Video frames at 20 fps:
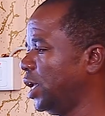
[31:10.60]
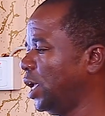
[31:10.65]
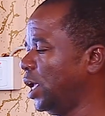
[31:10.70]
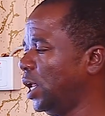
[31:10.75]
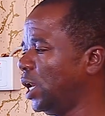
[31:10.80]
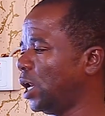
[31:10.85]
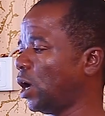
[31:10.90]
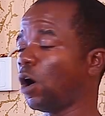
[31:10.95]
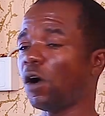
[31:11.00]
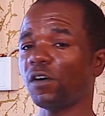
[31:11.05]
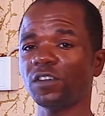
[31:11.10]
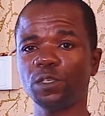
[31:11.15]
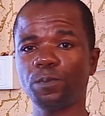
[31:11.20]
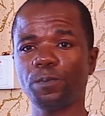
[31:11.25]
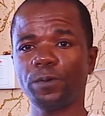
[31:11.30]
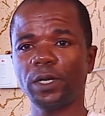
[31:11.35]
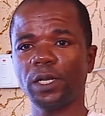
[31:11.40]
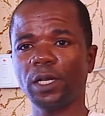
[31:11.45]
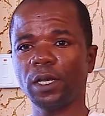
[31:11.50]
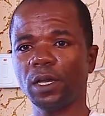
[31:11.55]
in
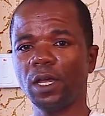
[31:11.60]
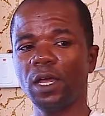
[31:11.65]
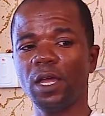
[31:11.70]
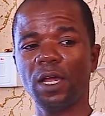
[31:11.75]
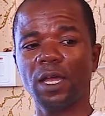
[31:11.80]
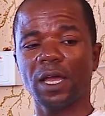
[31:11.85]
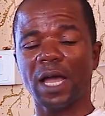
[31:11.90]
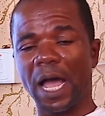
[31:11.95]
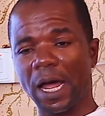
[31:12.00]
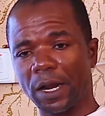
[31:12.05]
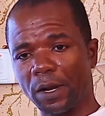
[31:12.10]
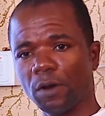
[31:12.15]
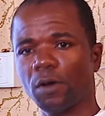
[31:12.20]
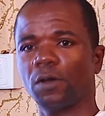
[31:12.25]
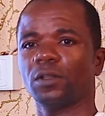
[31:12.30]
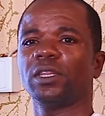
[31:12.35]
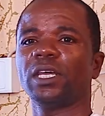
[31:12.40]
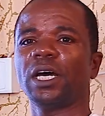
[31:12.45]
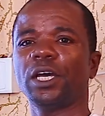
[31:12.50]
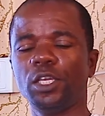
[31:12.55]
offspring,
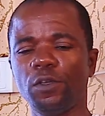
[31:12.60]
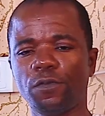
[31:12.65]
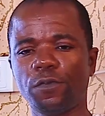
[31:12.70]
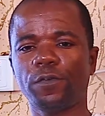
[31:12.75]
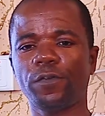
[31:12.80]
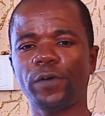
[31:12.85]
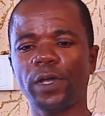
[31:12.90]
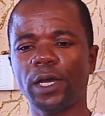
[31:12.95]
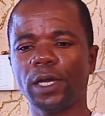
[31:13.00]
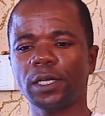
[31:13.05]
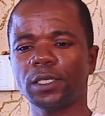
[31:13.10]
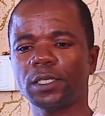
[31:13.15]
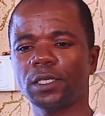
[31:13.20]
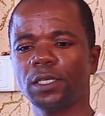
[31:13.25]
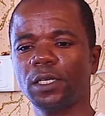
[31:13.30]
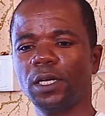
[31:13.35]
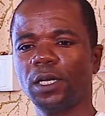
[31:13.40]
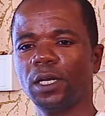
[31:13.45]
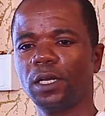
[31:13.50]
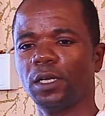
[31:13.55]
another effect
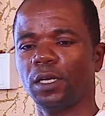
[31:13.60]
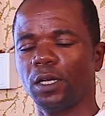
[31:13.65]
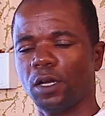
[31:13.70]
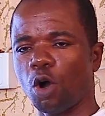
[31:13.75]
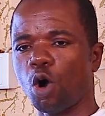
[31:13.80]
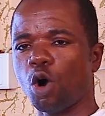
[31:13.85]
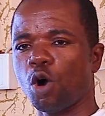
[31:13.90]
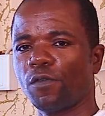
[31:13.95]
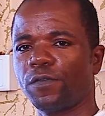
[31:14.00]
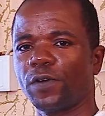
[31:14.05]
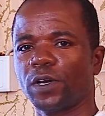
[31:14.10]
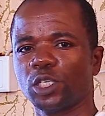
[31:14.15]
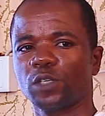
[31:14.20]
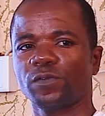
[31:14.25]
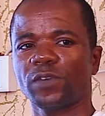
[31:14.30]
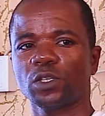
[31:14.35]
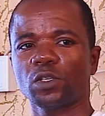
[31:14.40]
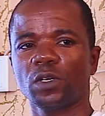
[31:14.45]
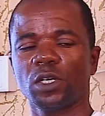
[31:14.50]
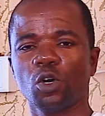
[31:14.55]
of rhesus
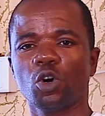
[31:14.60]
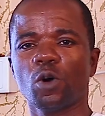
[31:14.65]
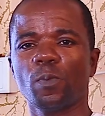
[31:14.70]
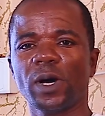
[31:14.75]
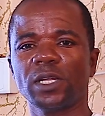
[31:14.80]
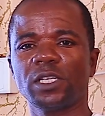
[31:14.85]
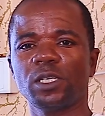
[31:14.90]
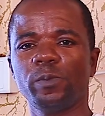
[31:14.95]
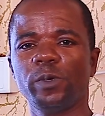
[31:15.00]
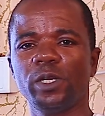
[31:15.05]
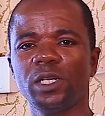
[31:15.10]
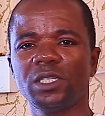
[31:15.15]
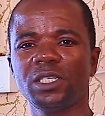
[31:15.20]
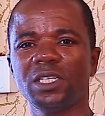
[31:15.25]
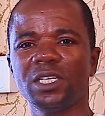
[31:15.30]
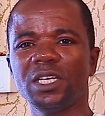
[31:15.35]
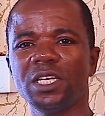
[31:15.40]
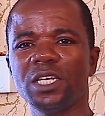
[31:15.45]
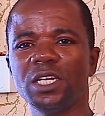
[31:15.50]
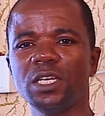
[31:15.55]
factor
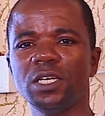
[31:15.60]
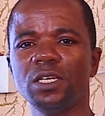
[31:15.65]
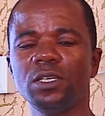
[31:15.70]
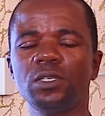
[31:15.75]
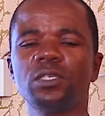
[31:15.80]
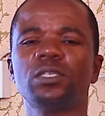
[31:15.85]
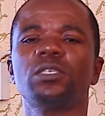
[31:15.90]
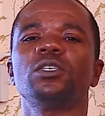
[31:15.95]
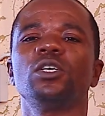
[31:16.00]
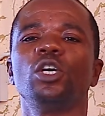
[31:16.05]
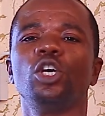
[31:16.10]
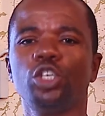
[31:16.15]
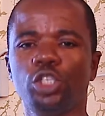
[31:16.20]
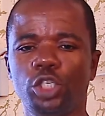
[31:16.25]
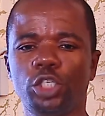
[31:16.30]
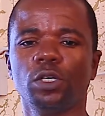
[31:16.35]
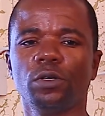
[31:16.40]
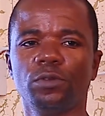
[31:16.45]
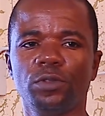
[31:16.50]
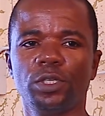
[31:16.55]
incompatibility is
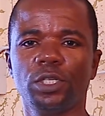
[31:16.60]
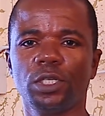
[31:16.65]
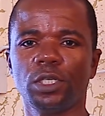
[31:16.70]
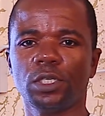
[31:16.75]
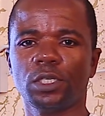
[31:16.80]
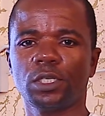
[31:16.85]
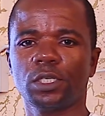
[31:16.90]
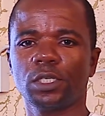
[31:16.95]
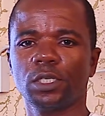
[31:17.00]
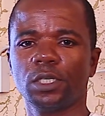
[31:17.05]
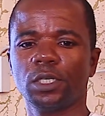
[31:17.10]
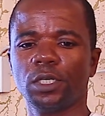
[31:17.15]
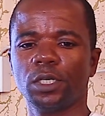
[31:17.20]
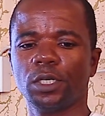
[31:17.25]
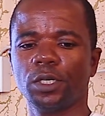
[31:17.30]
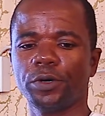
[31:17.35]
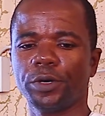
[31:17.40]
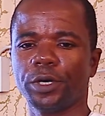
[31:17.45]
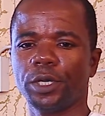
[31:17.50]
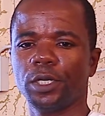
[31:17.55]
jaundice.
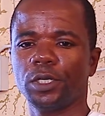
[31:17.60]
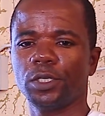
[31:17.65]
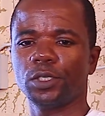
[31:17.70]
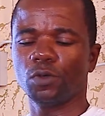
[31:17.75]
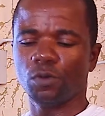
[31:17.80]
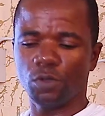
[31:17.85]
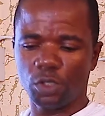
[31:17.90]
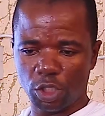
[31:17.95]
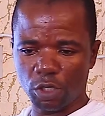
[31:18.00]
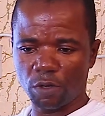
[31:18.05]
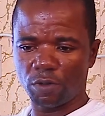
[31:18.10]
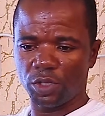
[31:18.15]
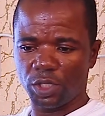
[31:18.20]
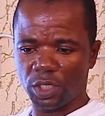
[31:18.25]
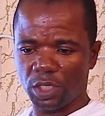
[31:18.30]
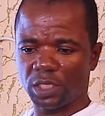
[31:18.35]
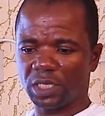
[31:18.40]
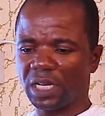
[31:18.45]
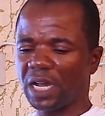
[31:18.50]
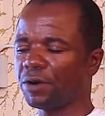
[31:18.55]
Okay, so
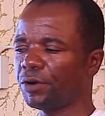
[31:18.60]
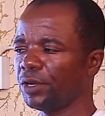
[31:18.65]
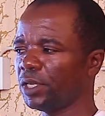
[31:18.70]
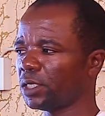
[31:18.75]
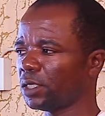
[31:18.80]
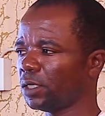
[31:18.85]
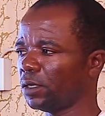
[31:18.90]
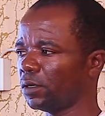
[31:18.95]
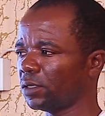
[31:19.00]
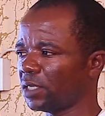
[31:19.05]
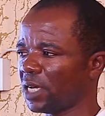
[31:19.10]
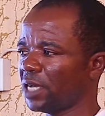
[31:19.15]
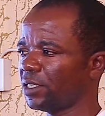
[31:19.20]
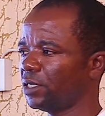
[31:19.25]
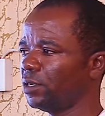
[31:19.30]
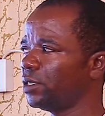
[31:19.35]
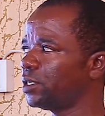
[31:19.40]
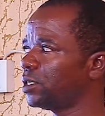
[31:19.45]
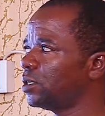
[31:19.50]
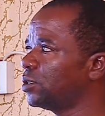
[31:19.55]
jaundice can result as
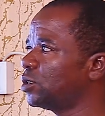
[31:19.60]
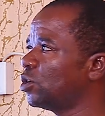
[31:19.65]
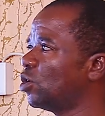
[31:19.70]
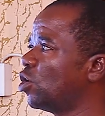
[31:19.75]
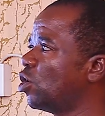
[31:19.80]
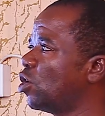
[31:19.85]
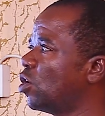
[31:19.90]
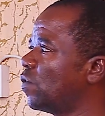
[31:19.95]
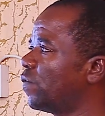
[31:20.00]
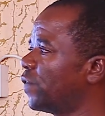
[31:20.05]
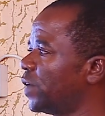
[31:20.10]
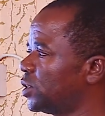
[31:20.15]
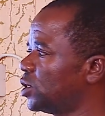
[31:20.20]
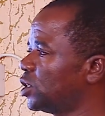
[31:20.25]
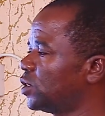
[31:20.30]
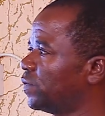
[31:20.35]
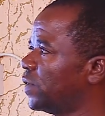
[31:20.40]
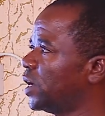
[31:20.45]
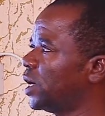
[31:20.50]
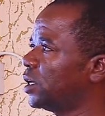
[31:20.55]
a result of
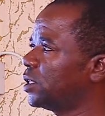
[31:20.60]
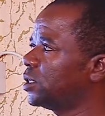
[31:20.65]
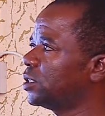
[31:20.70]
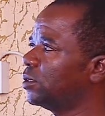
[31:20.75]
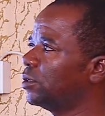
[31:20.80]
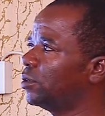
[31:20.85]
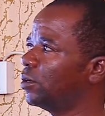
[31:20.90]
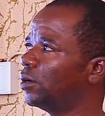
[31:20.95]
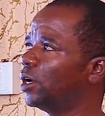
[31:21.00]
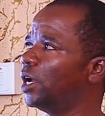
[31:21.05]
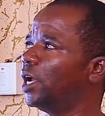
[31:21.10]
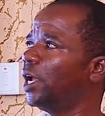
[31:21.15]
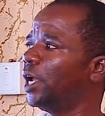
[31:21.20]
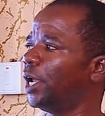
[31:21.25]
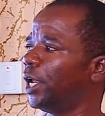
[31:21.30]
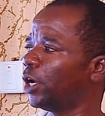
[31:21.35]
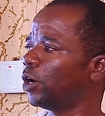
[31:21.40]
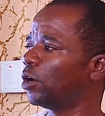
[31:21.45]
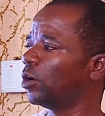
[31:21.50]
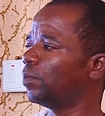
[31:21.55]
rhesus factor
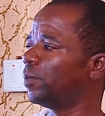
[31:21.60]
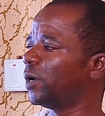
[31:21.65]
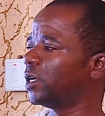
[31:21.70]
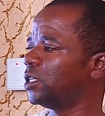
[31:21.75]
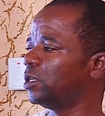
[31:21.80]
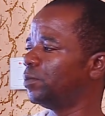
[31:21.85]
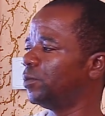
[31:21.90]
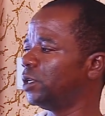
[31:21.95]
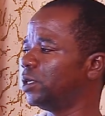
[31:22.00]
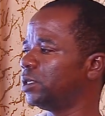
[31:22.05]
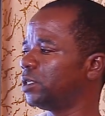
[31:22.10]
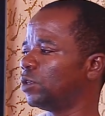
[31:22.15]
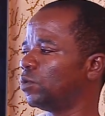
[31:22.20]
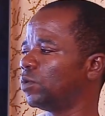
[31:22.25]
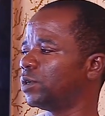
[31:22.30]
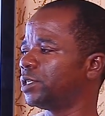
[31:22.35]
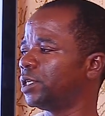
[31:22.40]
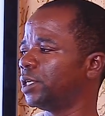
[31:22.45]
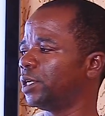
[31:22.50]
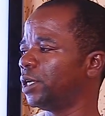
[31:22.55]
incompatibility.
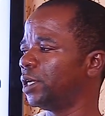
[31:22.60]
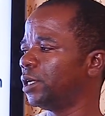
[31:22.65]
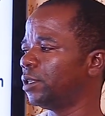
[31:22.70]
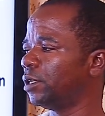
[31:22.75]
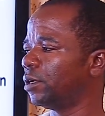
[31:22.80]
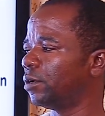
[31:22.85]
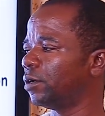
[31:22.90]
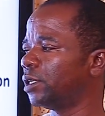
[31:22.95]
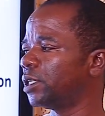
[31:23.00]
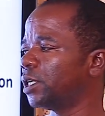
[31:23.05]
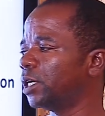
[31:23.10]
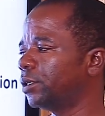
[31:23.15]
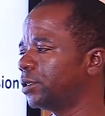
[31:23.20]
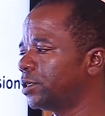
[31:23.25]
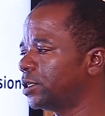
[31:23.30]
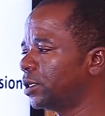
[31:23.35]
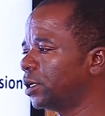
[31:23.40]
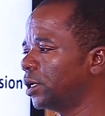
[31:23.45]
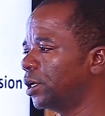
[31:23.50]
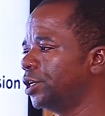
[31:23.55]
Once again, the correct
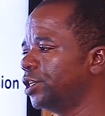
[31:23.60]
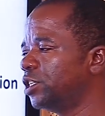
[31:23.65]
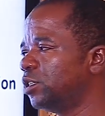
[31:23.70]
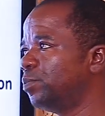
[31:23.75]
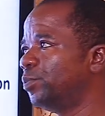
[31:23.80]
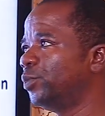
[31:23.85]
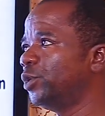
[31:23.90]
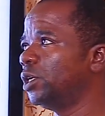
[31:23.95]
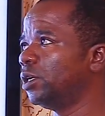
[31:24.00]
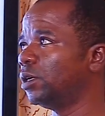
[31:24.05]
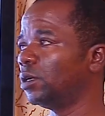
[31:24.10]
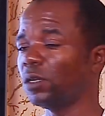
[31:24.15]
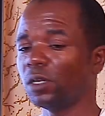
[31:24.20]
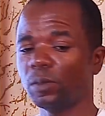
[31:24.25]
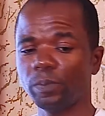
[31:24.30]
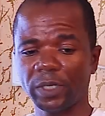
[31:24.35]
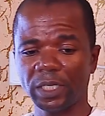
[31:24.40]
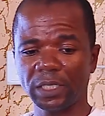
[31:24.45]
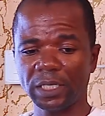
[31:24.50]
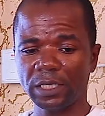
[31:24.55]
answer is B,
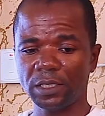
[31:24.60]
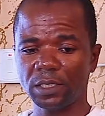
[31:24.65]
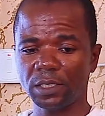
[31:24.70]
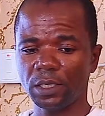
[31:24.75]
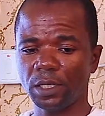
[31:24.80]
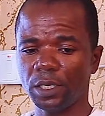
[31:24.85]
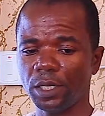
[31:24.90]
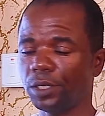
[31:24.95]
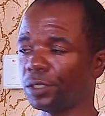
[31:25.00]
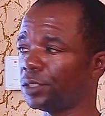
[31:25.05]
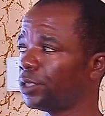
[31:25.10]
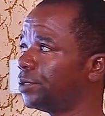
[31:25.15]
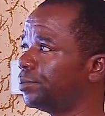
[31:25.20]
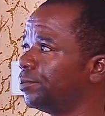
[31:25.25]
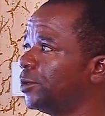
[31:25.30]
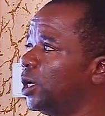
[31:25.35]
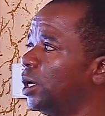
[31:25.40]
number 98.